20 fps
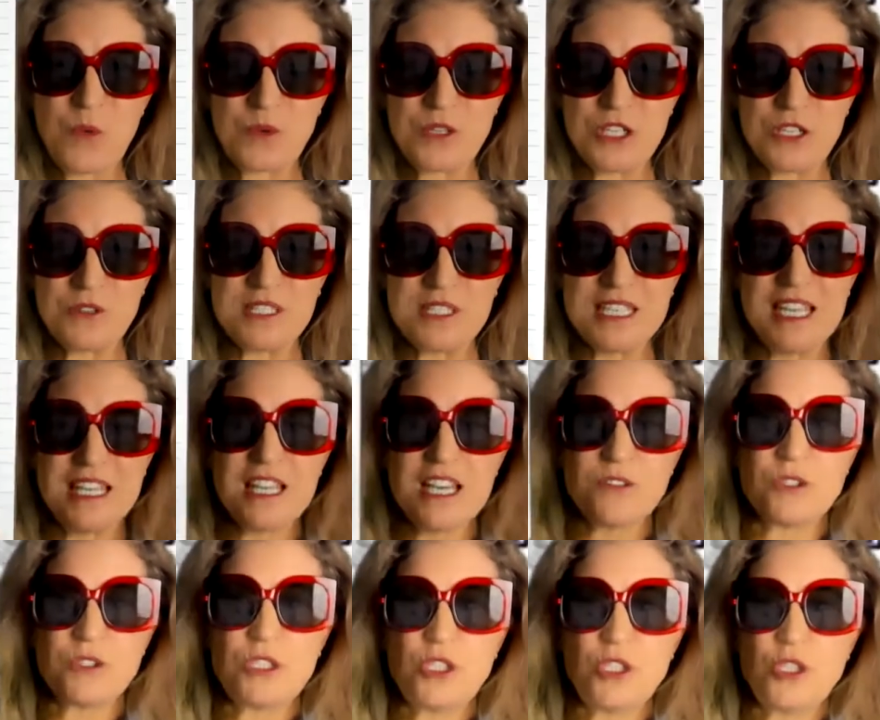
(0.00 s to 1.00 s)
Do you see
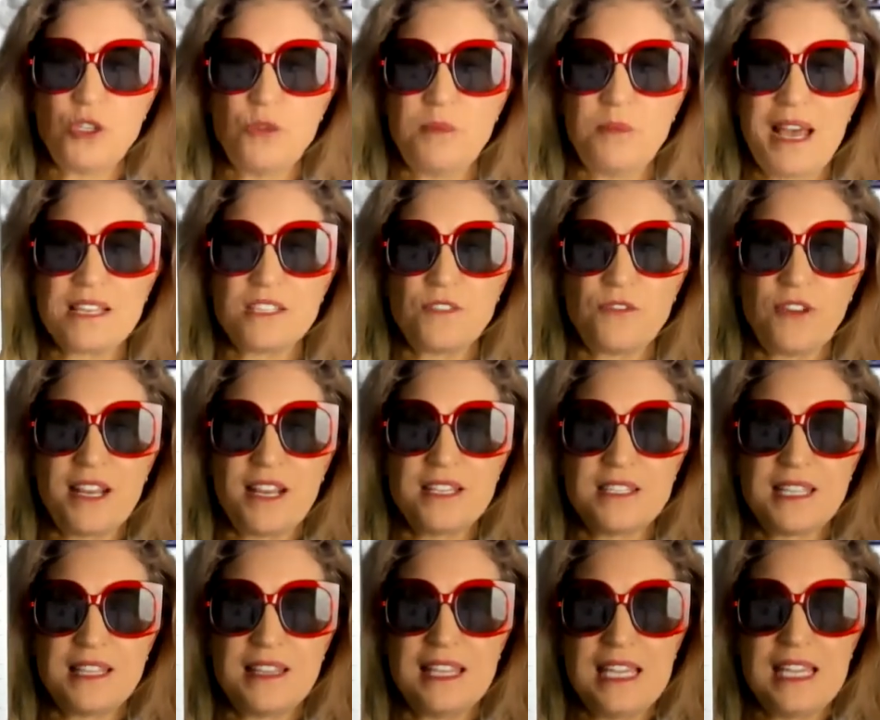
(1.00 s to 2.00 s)
those 2 best
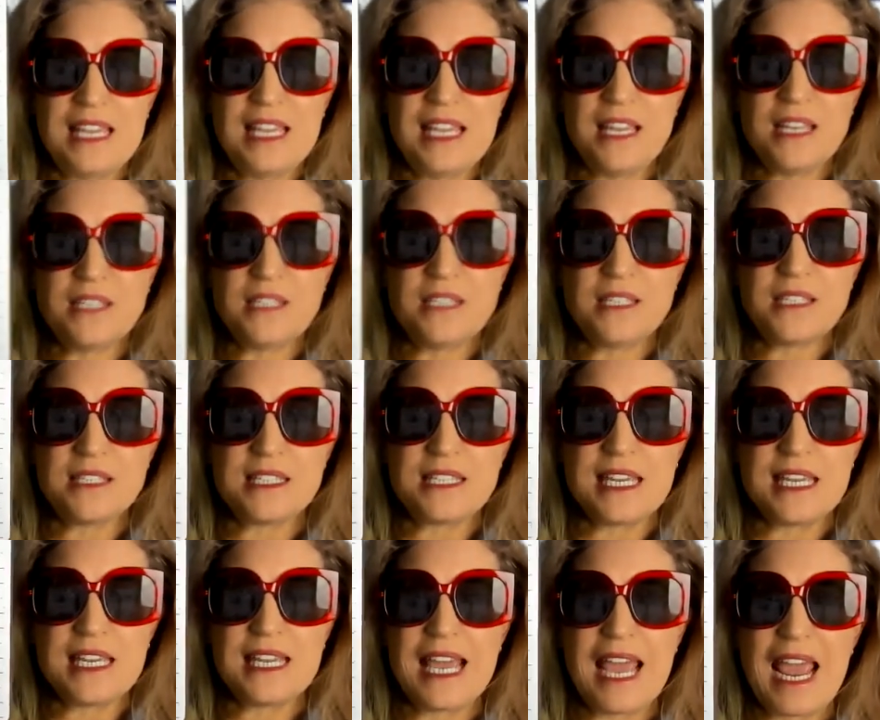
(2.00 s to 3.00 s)
friends at the end?
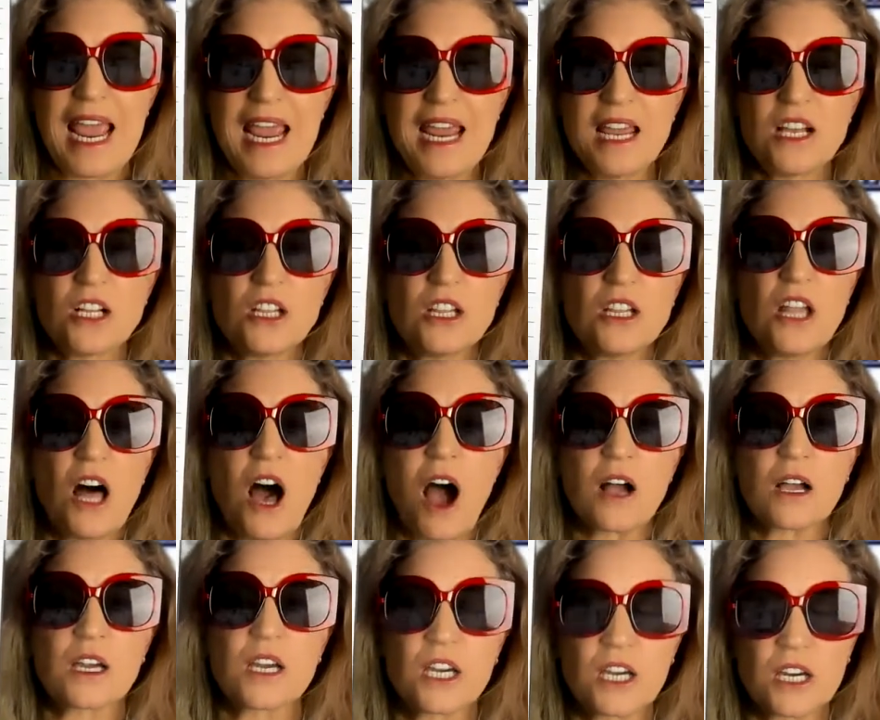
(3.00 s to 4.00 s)
CK,
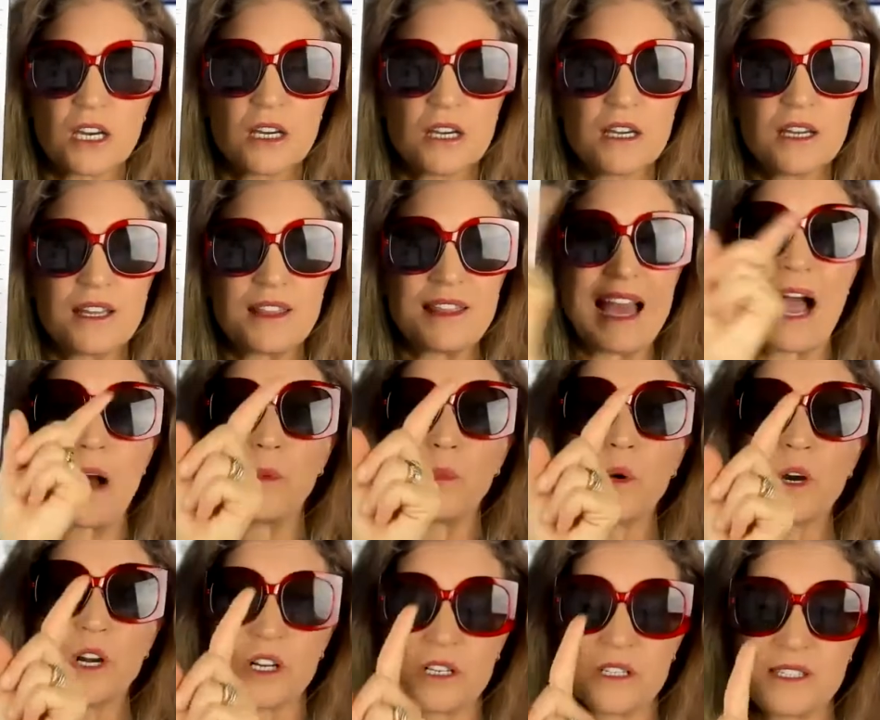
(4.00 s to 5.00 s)
clock. That
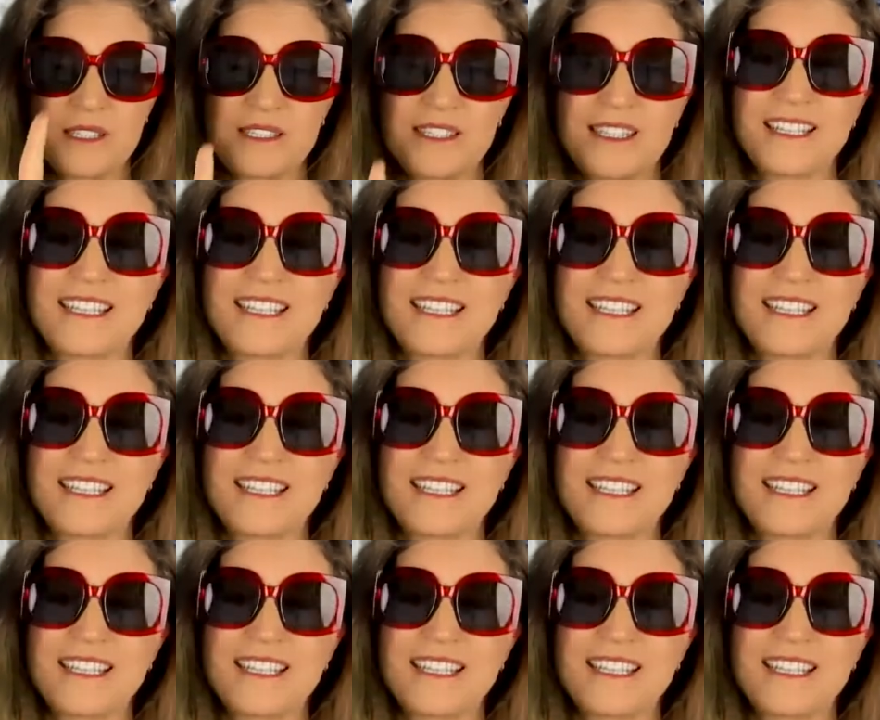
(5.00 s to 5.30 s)
works.